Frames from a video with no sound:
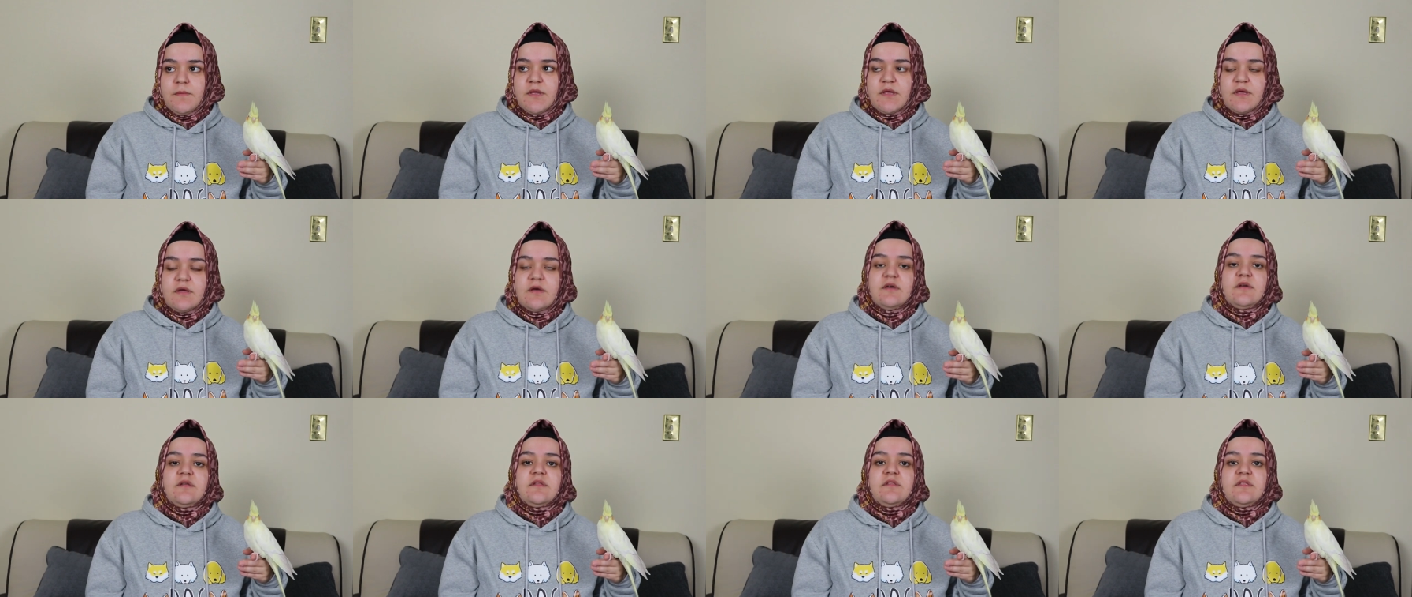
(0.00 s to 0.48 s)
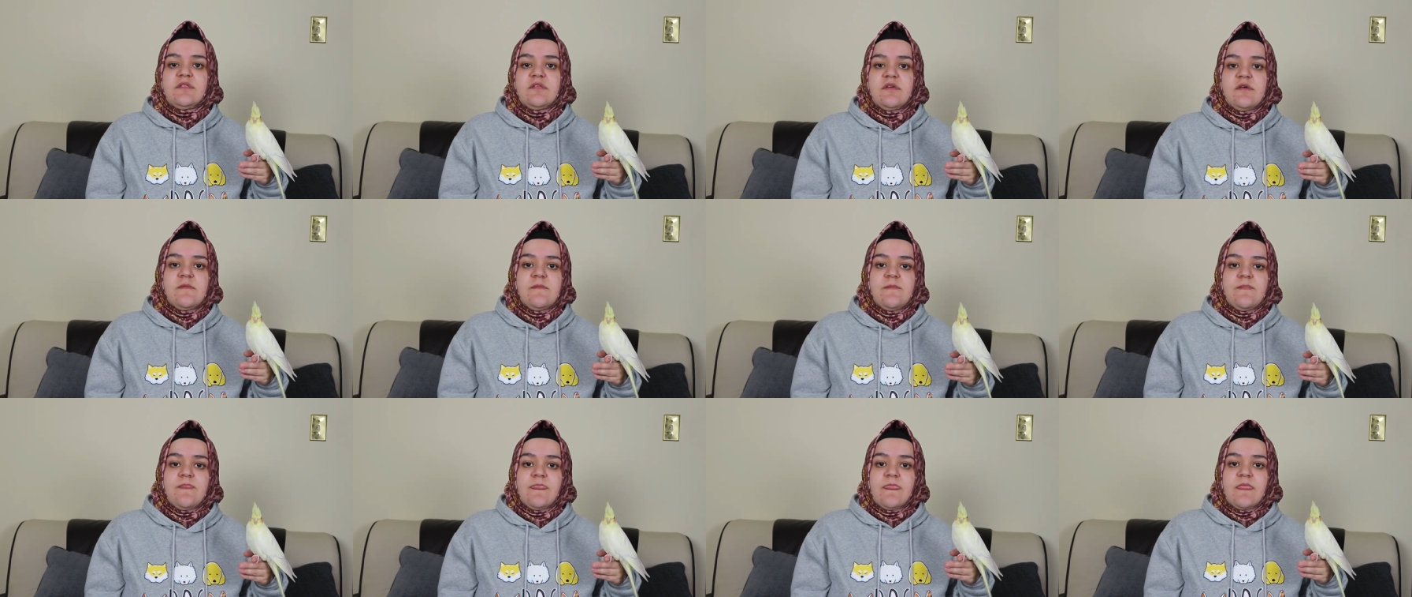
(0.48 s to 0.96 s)
because
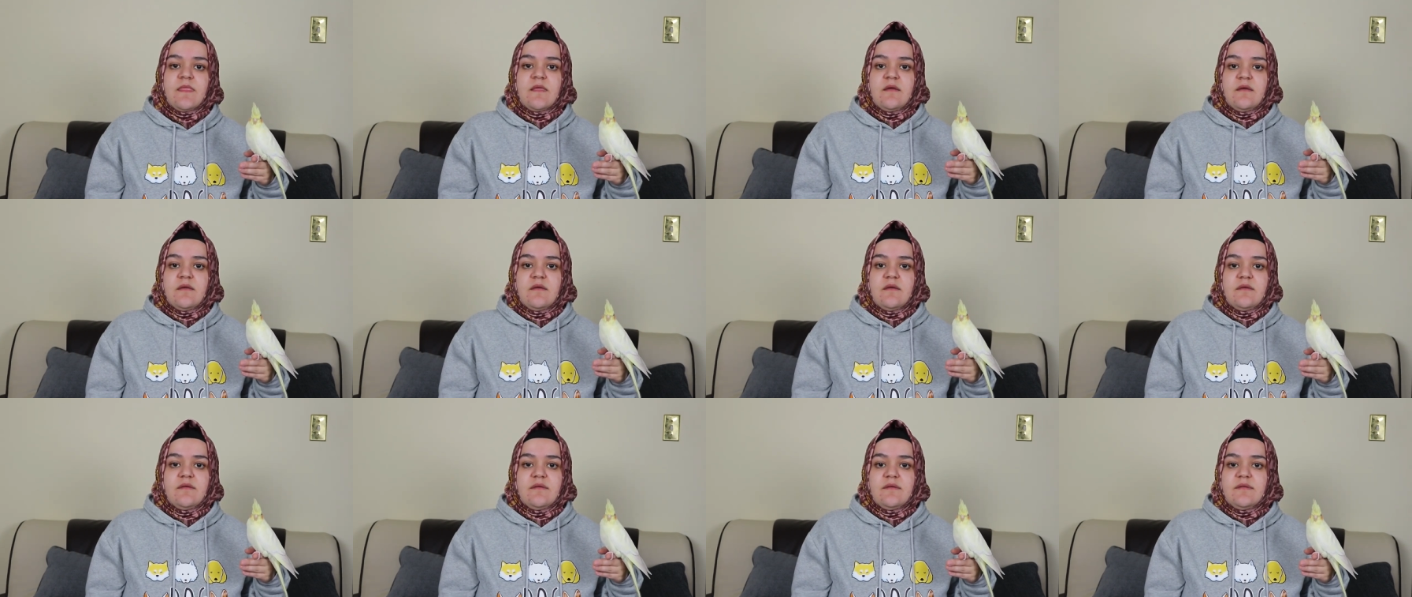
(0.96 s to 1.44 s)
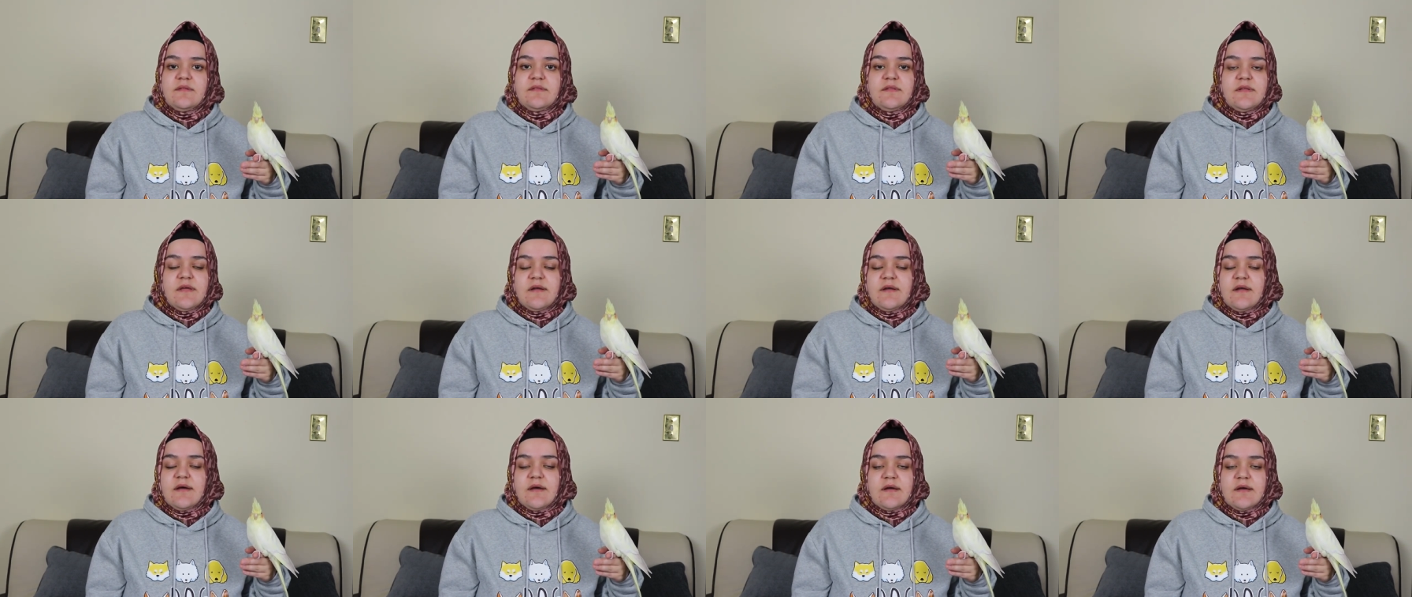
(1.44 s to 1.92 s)

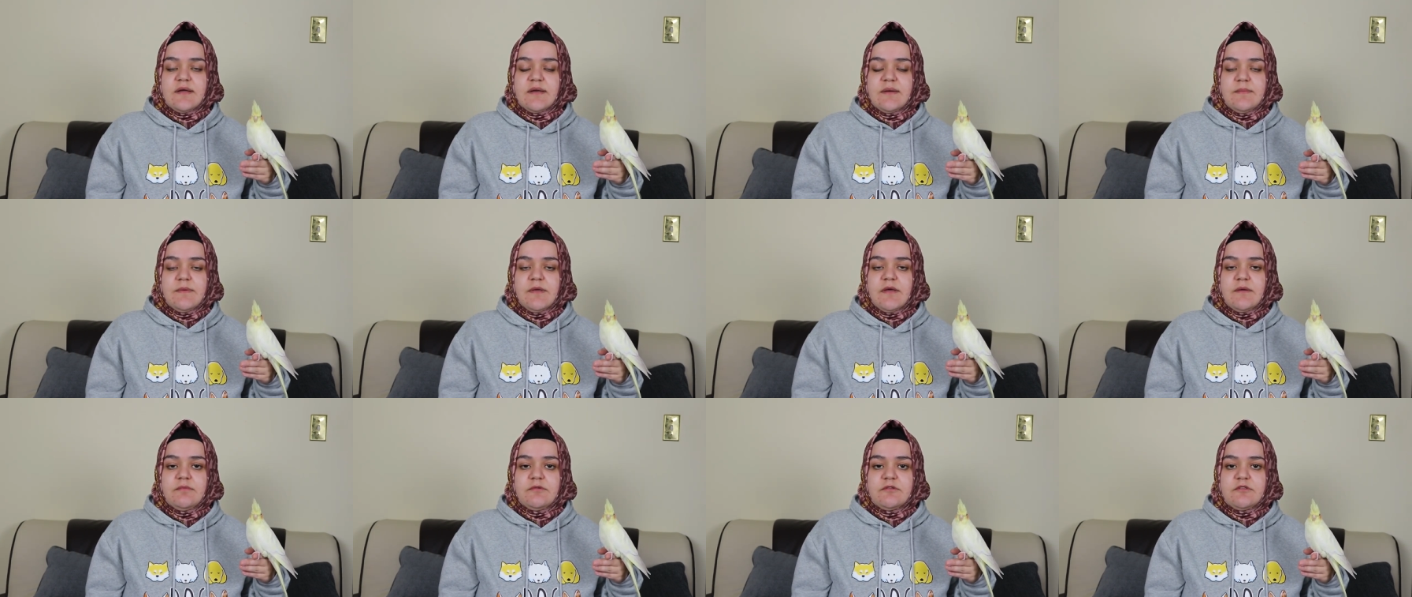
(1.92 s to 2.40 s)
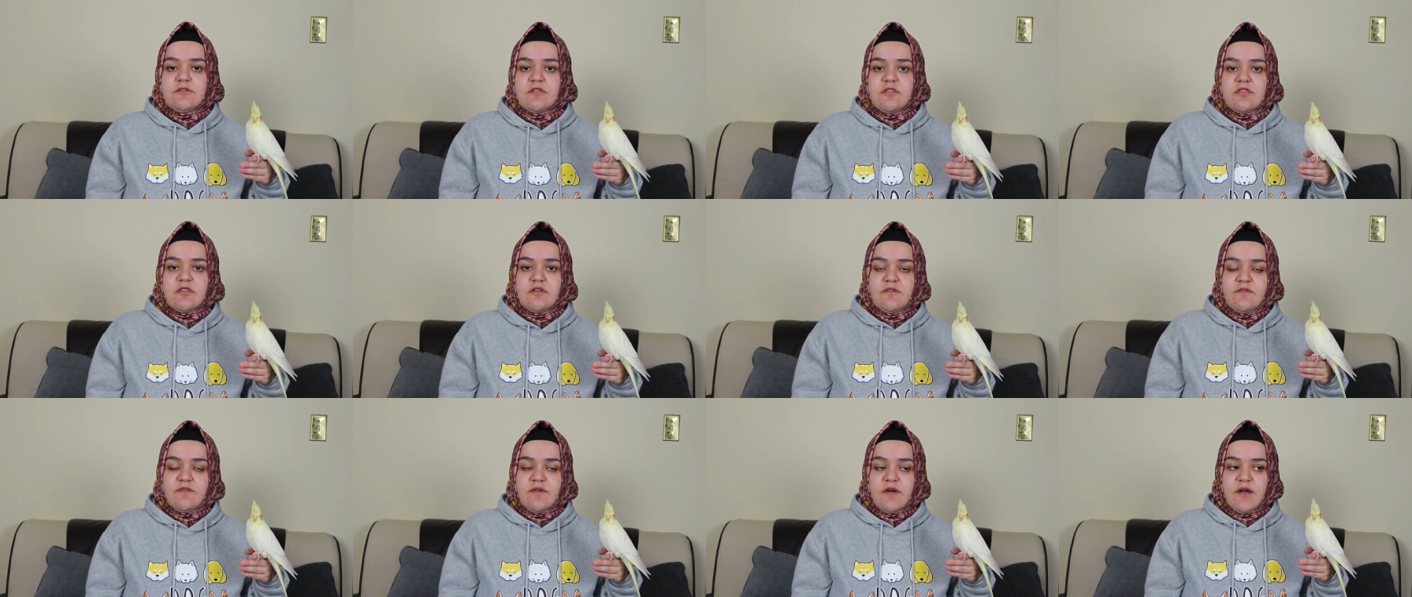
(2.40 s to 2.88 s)
they're not going to be able to
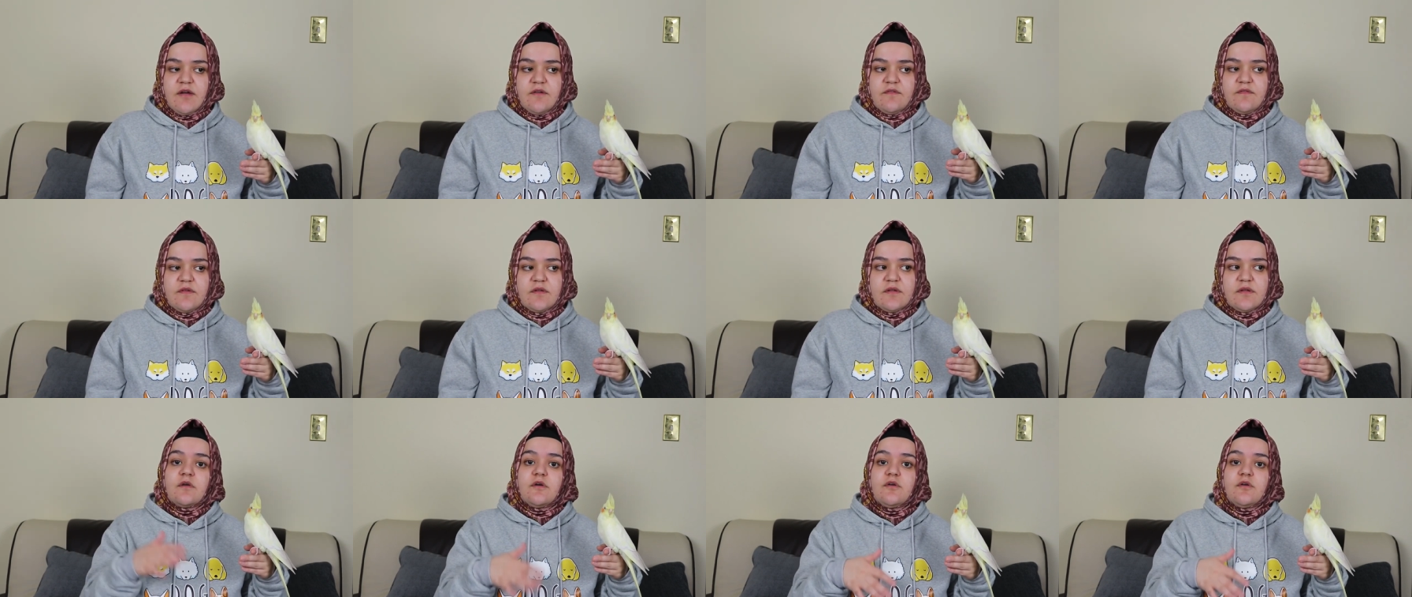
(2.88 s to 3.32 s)
survive.